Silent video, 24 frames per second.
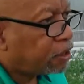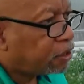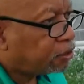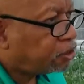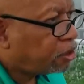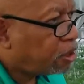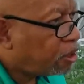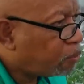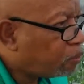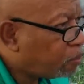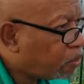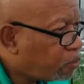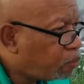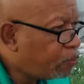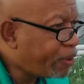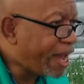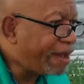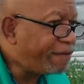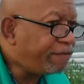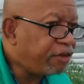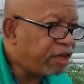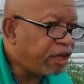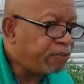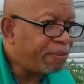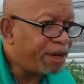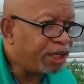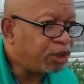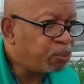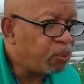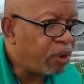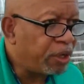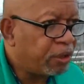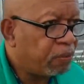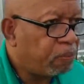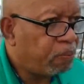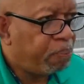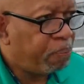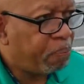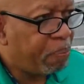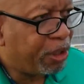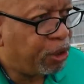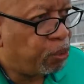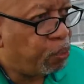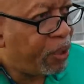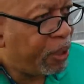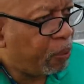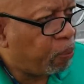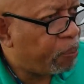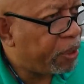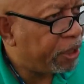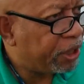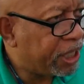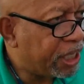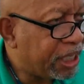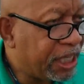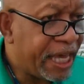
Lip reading: So we haven't done much with it